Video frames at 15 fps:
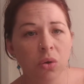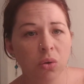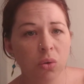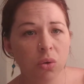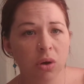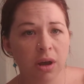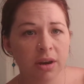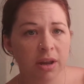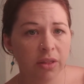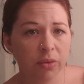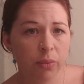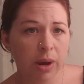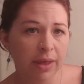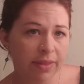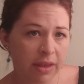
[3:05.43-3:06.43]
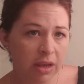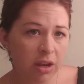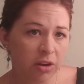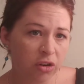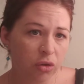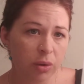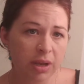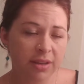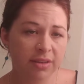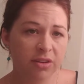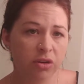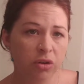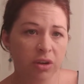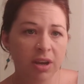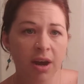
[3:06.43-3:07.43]
or another way that you can do it is
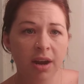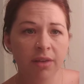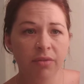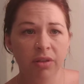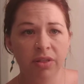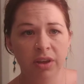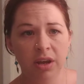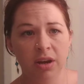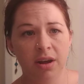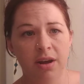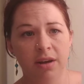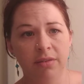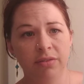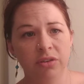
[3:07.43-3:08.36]
to cut everything in half.